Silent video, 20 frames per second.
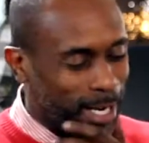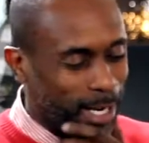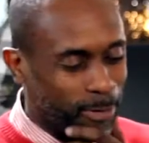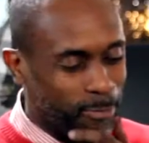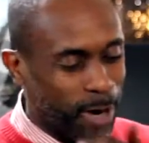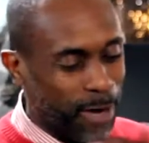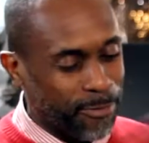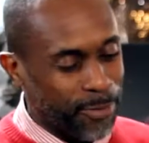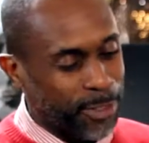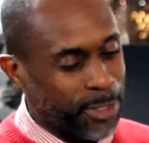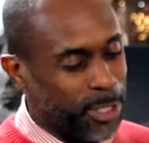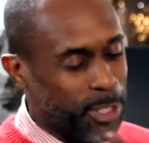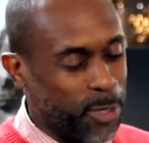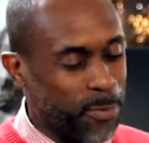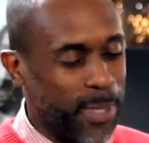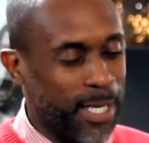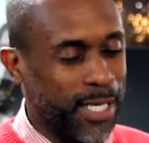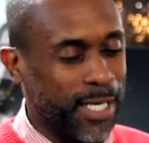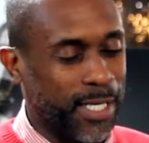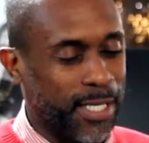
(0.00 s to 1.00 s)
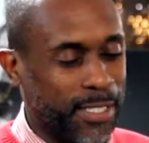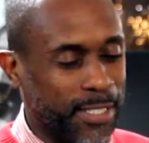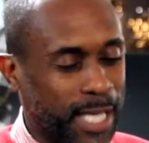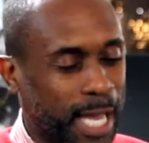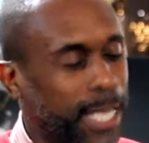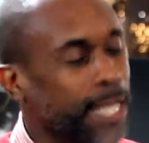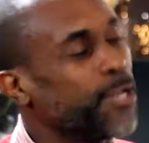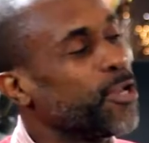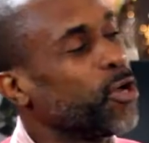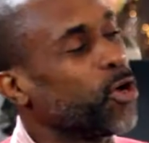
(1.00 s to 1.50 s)
refer to you because
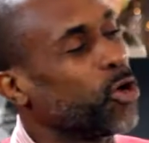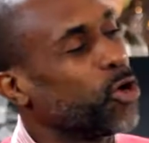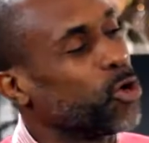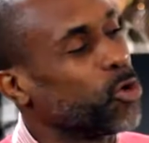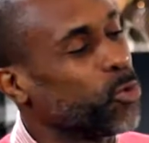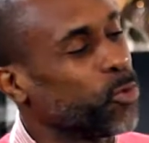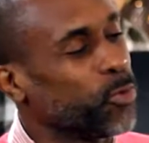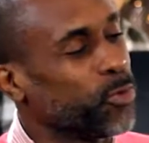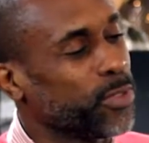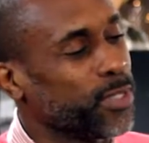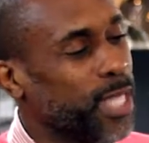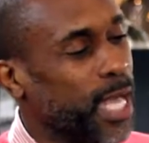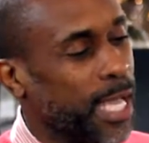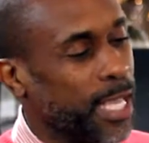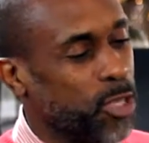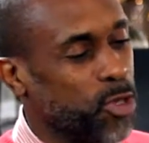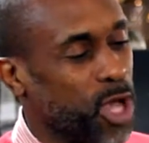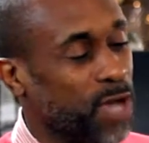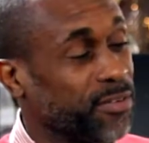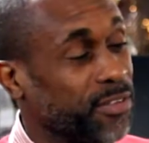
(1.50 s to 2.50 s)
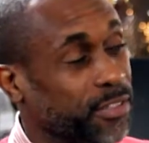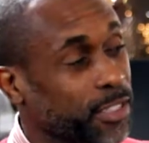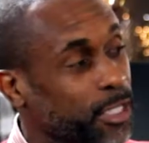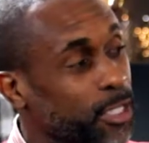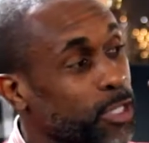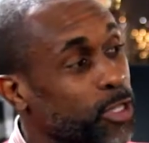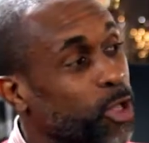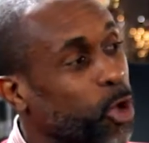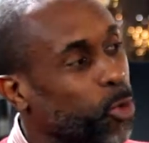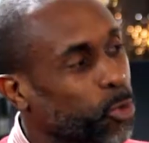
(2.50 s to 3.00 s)
I know that you have a
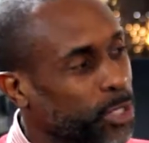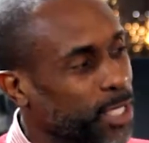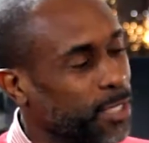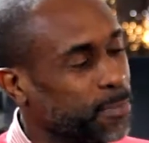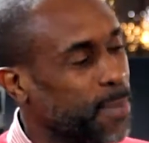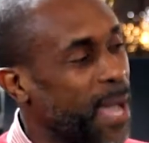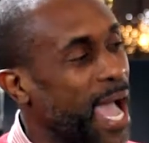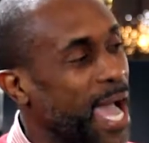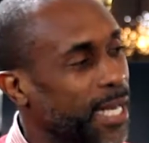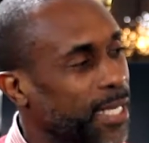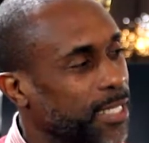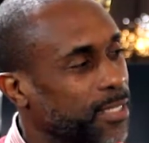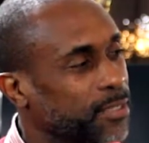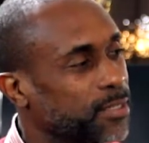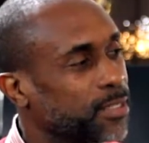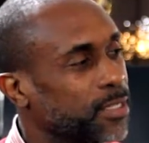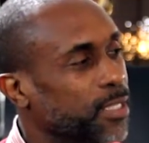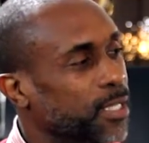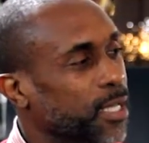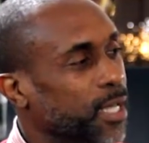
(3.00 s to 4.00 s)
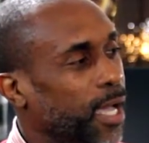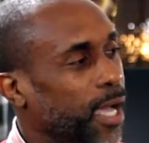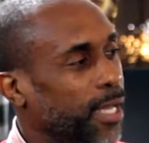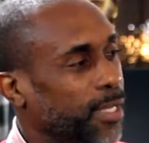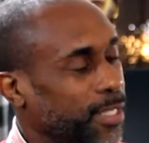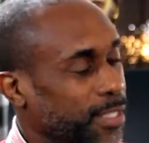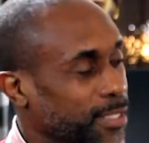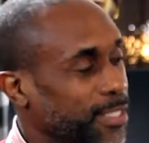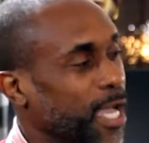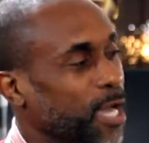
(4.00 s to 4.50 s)
loaded palate and
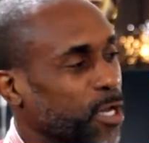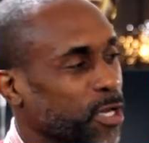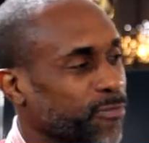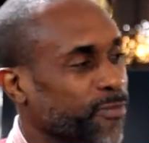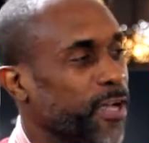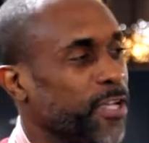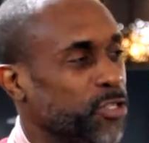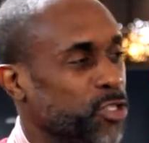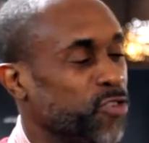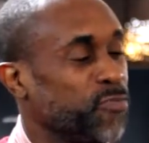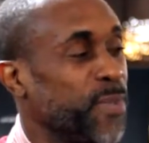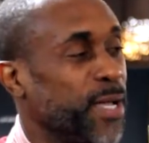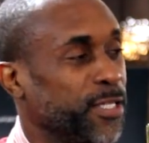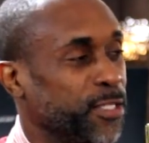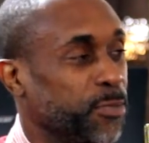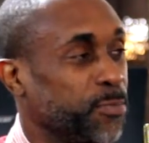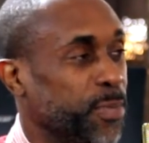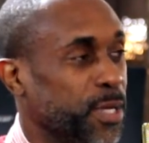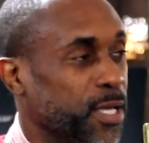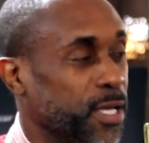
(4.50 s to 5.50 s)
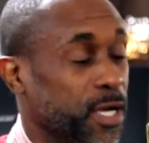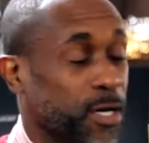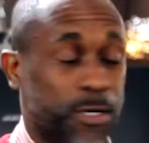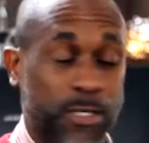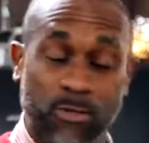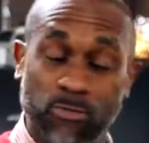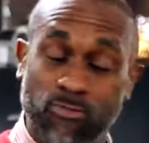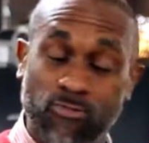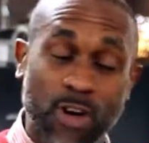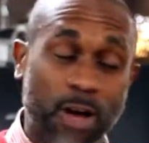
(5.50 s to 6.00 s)
the sacrifice you've made to be here
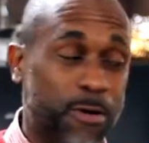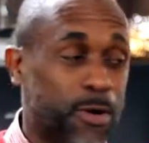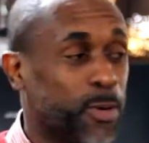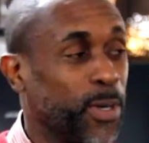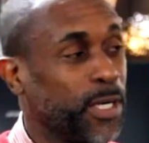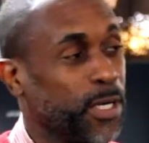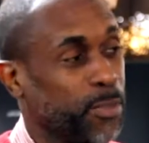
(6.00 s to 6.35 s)
is very well